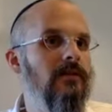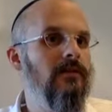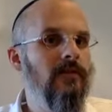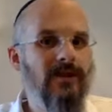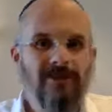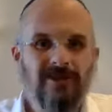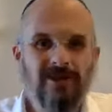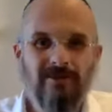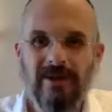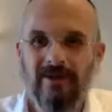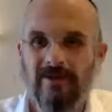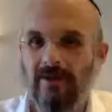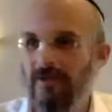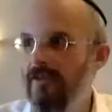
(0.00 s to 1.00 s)
Not just
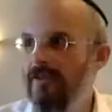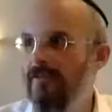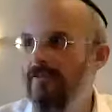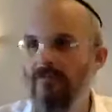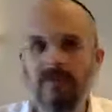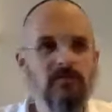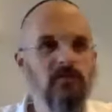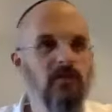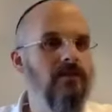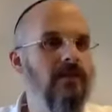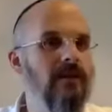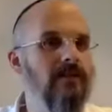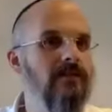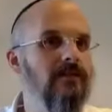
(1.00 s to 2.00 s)
created Torah, much more than
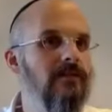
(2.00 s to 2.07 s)
that.